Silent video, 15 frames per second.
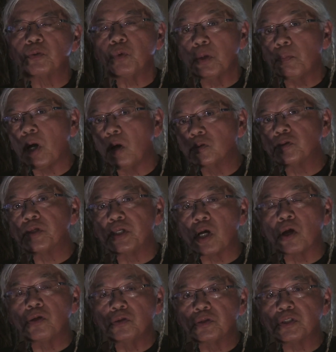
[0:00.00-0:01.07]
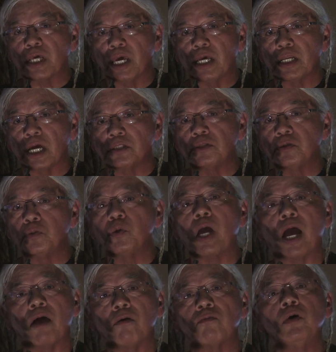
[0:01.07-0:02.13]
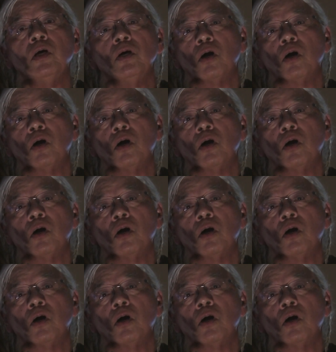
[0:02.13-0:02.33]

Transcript: What boundary are you saying that you have